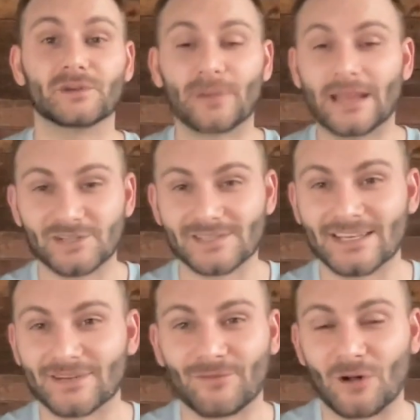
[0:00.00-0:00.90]
your pages need
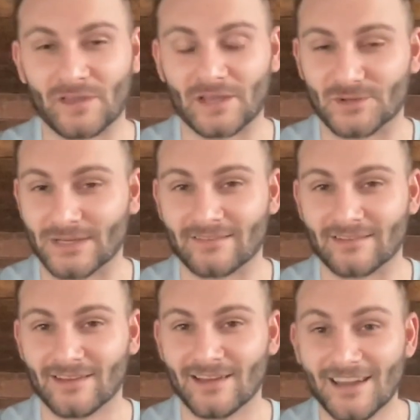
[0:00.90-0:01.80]
to follow that trend.
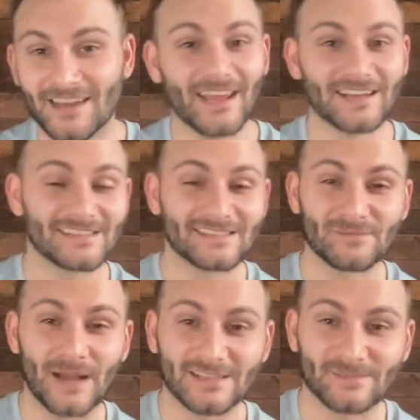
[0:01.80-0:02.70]
Next is some
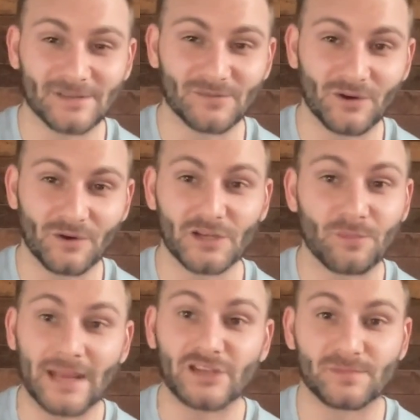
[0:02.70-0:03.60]
aspects regarding your
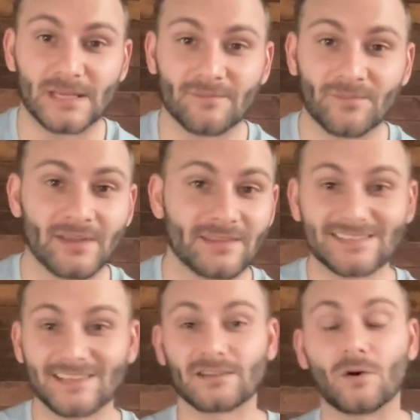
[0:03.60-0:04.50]
page speed. This
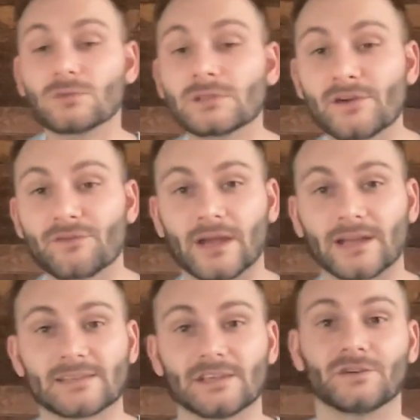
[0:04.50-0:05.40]
doesn't only
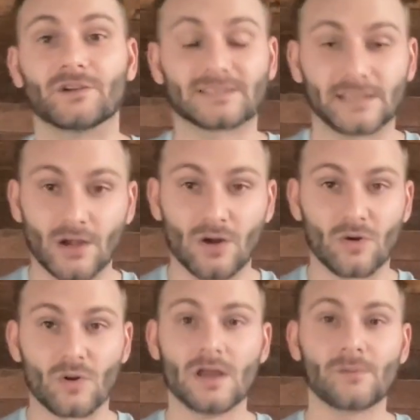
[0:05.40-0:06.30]
affect your
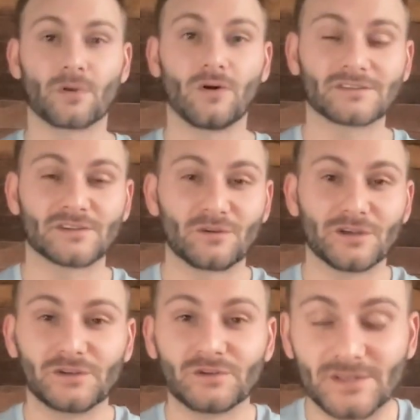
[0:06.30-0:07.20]
SEO, but also
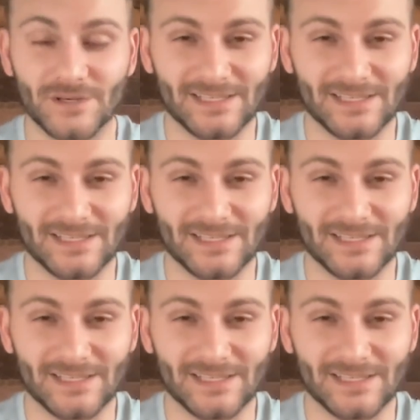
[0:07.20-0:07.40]
your user